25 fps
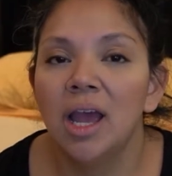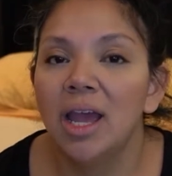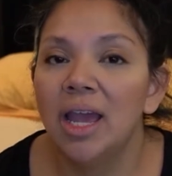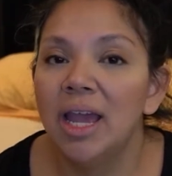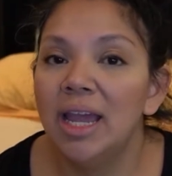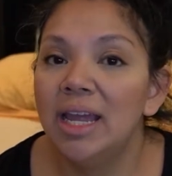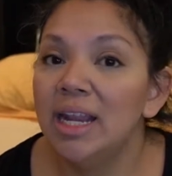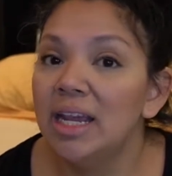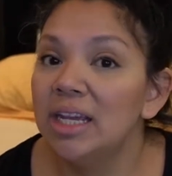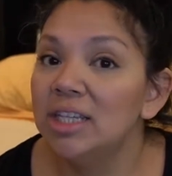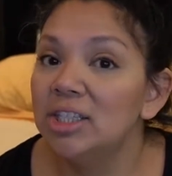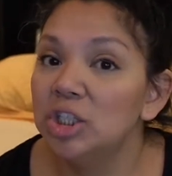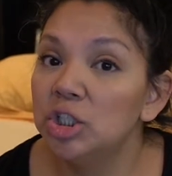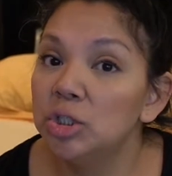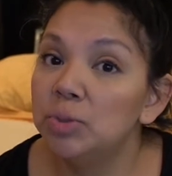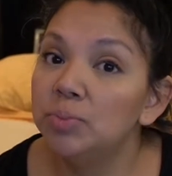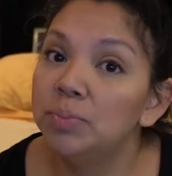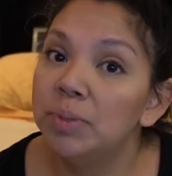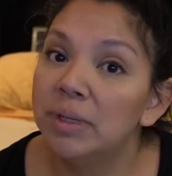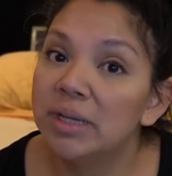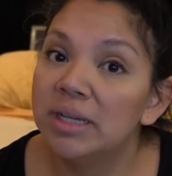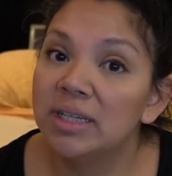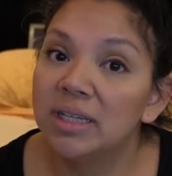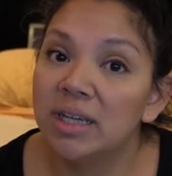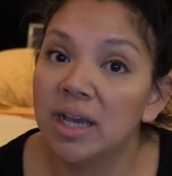and I just
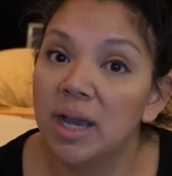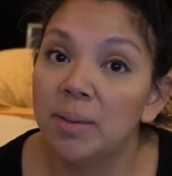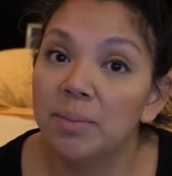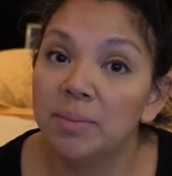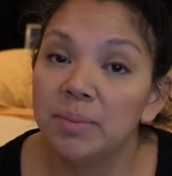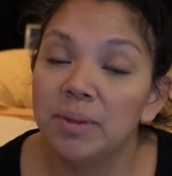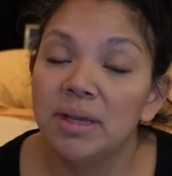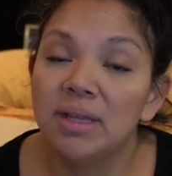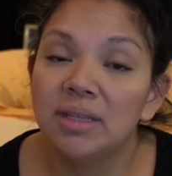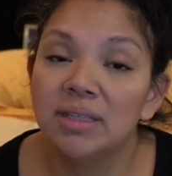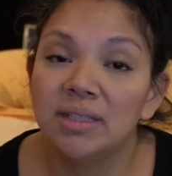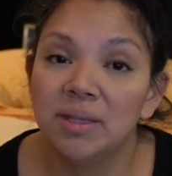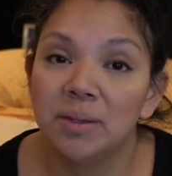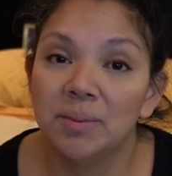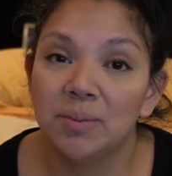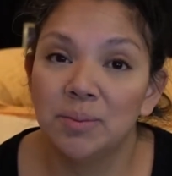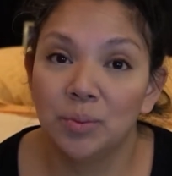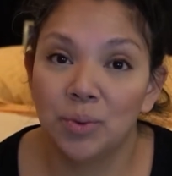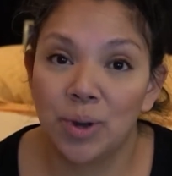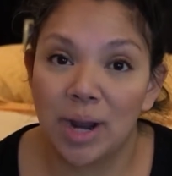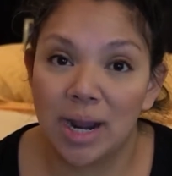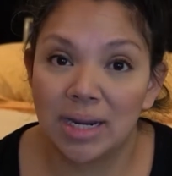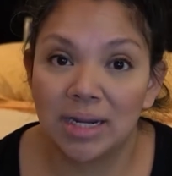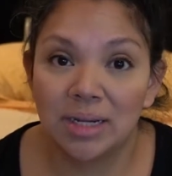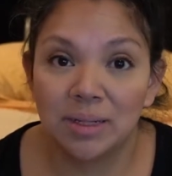pick up some
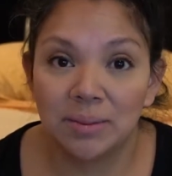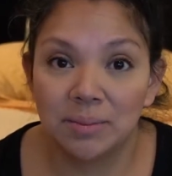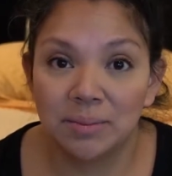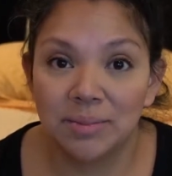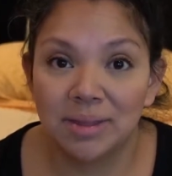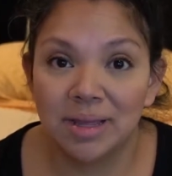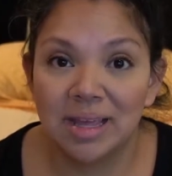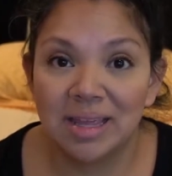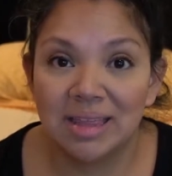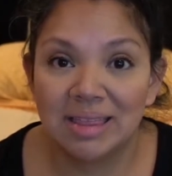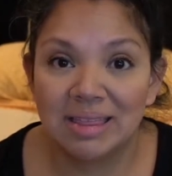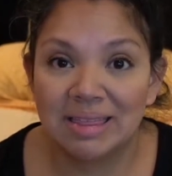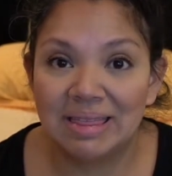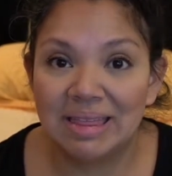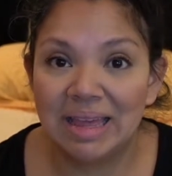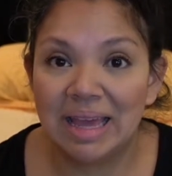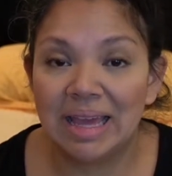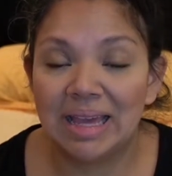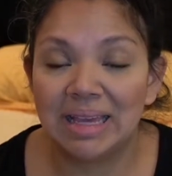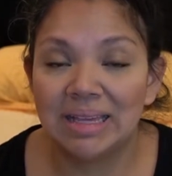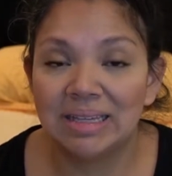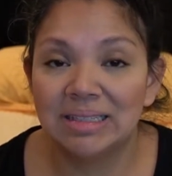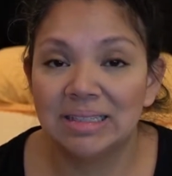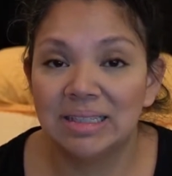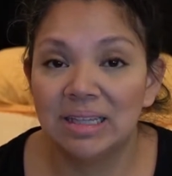random
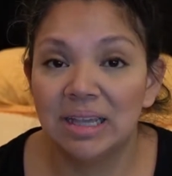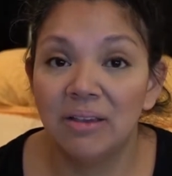things.